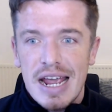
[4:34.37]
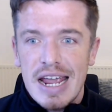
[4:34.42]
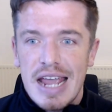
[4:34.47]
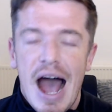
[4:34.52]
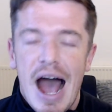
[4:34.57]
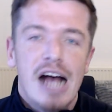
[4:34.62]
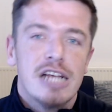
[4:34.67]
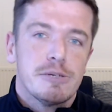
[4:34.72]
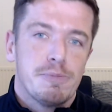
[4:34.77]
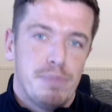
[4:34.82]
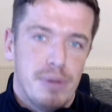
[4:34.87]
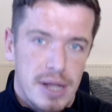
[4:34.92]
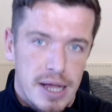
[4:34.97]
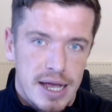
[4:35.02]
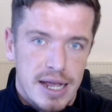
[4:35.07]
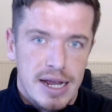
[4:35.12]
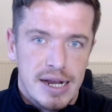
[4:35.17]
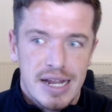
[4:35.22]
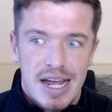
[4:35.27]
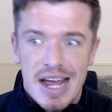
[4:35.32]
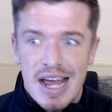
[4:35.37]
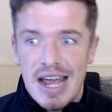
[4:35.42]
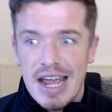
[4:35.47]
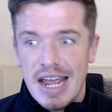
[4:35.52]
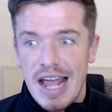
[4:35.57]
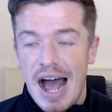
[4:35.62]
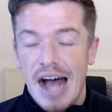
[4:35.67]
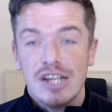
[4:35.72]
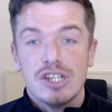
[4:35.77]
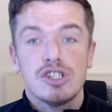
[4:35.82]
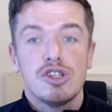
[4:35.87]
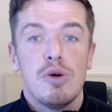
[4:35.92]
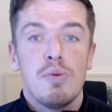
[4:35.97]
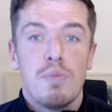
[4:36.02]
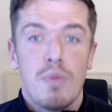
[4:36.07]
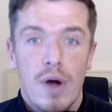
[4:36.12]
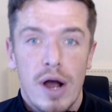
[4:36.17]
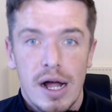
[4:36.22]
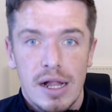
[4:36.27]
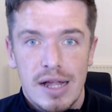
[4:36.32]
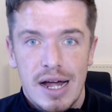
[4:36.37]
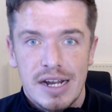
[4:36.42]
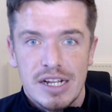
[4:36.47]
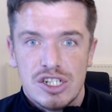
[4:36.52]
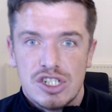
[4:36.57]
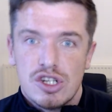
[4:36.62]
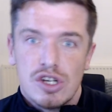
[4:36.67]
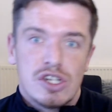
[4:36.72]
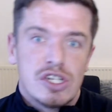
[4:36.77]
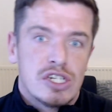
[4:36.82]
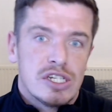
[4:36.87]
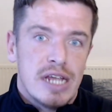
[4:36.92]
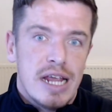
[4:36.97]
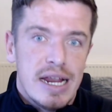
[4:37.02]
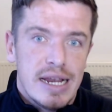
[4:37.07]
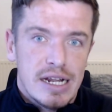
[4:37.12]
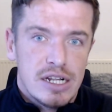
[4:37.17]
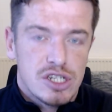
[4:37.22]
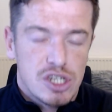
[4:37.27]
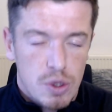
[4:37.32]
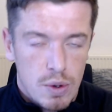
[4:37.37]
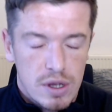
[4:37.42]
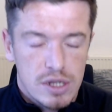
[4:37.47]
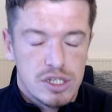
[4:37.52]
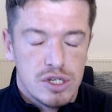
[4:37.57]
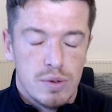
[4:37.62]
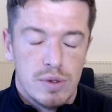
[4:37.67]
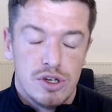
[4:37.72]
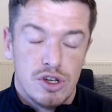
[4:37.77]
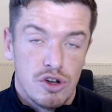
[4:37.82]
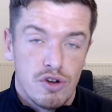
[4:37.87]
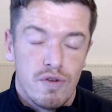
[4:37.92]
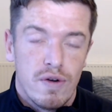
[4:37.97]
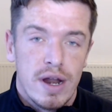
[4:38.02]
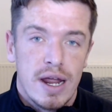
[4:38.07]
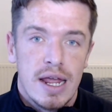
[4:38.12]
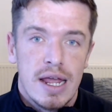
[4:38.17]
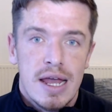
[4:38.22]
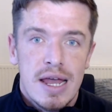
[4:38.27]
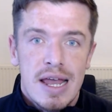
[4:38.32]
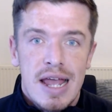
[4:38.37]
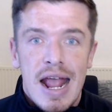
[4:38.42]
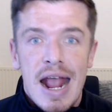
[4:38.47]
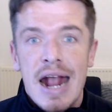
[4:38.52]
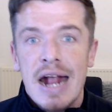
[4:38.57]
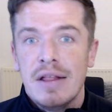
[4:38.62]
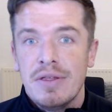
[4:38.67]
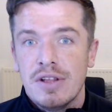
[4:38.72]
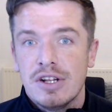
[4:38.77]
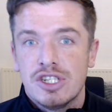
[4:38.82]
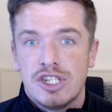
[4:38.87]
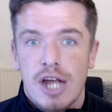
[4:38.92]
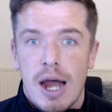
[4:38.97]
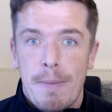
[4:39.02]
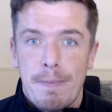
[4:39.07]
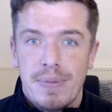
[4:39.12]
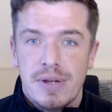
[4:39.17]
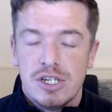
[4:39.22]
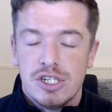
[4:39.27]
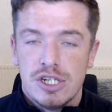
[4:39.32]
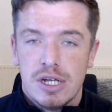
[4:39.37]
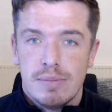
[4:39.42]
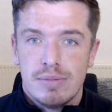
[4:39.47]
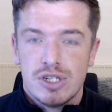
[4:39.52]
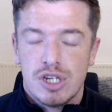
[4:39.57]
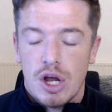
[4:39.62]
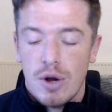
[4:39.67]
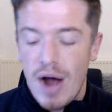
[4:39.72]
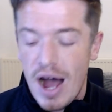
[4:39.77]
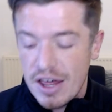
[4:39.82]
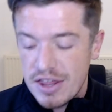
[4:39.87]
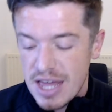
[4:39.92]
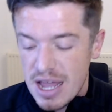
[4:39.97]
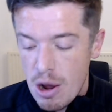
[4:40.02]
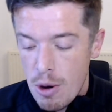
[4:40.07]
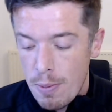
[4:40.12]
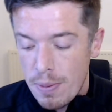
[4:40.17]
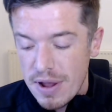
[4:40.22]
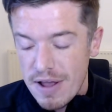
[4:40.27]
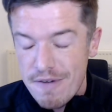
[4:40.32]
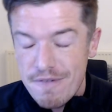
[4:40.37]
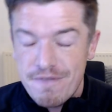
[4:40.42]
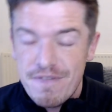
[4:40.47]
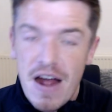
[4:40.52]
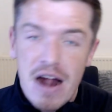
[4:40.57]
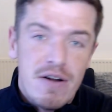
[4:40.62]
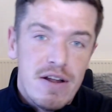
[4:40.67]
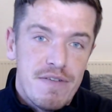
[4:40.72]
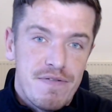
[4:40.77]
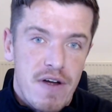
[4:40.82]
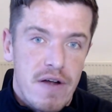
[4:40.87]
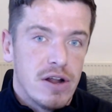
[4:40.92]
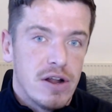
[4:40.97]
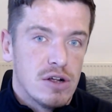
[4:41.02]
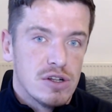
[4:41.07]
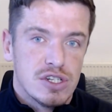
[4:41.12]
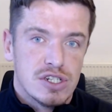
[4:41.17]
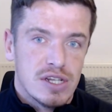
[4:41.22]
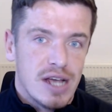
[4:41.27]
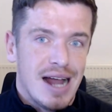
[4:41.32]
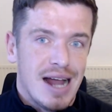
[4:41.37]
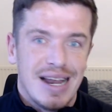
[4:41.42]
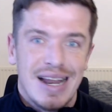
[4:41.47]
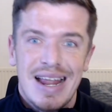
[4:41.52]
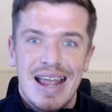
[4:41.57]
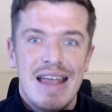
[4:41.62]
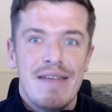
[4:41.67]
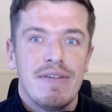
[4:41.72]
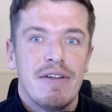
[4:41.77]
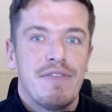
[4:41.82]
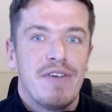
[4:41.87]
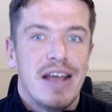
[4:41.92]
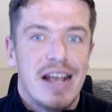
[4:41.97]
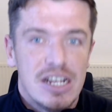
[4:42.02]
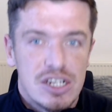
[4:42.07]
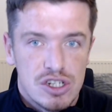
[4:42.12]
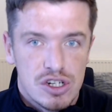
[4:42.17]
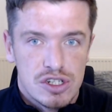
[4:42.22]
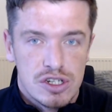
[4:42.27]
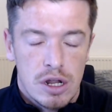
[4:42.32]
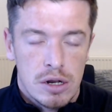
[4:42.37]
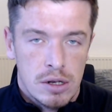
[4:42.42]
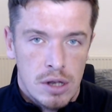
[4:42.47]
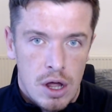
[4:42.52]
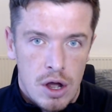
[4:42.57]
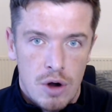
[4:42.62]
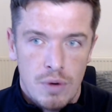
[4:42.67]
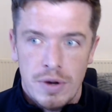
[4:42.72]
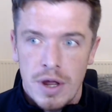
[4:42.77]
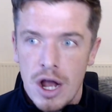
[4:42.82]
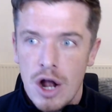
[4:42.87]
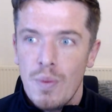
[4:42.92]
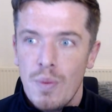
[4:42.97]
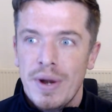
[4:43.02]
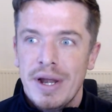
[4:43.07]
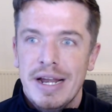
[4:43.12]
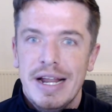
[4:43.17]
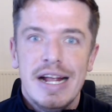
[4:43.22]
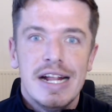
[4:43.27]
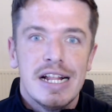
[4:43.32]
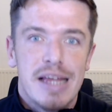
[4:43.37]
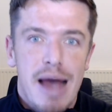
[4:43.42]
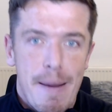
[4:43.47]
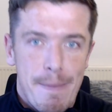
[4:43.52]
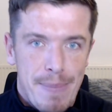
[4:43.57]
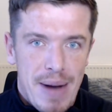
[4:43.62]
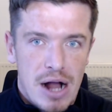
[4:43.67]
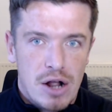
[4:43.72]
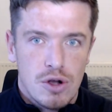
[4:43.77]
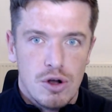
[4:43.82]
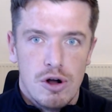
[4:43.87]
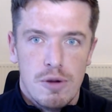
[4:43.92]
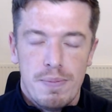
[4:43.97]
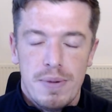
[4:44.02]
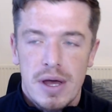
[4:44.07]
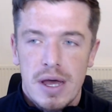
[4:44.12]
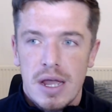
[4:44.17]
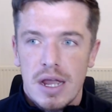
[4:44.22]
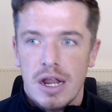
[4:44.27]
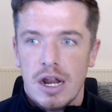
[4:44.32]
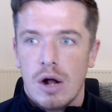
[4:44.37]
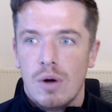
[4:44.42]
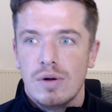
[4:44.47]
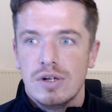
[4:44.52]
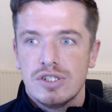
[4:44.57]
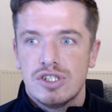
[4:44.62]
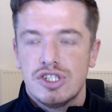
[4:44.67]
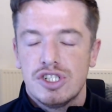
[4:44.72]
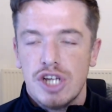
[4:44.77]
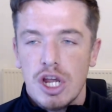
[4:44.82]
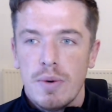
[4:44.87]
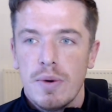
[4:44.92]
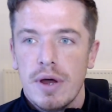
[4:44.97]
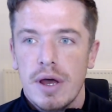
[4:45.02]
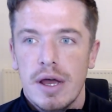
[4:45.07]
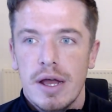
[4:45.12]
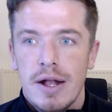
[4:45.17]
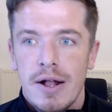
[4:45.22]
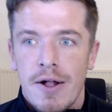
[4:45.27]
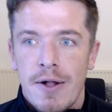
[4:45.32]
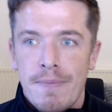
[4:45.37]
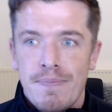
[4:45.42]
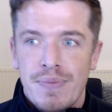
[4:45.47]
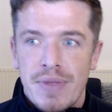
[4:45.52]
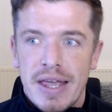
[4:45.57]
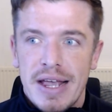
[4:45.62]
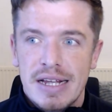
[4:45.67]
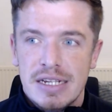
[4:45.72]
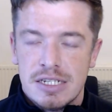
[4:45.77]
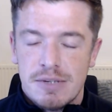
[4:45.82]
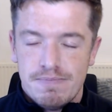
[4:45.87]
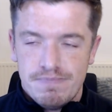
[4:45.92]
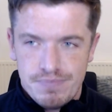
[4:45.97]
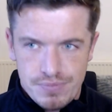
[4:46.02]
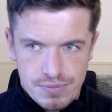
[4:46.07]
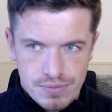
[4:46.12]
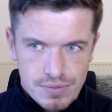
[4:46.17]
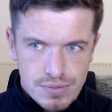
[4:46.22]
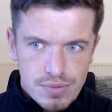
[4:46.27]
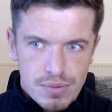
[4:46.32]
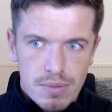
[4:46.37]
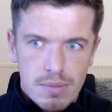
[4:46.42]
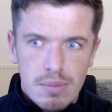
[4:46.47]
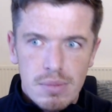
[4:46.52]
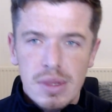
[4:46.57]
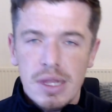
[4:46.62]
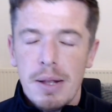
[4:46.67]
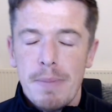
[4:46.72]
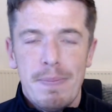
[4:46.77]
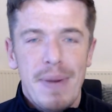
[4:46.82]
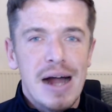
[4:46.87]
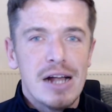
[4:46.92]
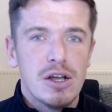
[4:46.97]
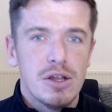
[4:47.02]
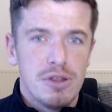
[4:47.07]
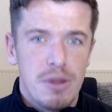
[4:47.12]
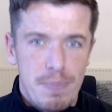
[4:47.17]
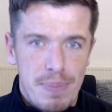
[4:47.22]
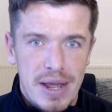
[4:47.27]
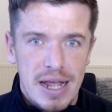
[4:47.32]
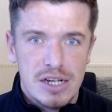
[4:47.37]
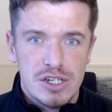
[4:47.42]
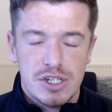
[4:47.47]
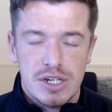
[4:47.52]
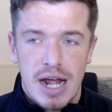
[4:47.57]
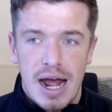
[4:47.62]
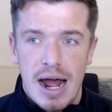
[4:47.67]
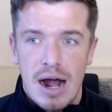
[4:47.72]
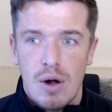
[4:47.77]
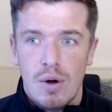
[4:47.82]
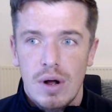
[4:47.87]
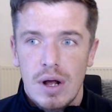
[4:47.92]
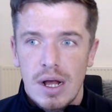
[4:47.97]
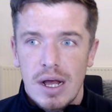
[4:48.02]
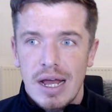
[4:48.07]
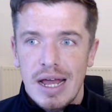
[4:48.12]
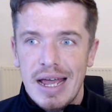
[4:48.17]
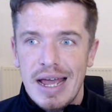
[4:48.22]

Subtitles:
He has played, he has done well, and he's succeeded to a degree in the Championship. So I think it'll be a very, very good sign. And even if it is just on loan, we need that backup. You know, Stewart is back on the pitch now.